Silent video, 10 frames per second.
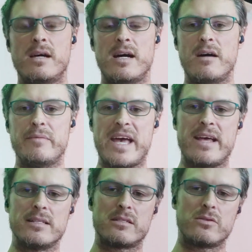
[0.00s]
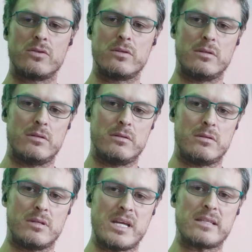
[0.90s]
And to
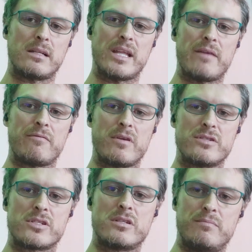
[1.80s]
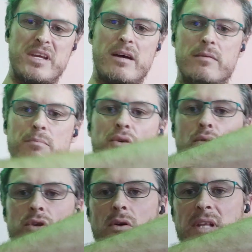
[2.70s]
get the leverage to be able to
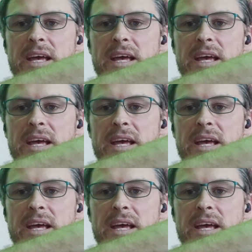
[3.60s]
pull your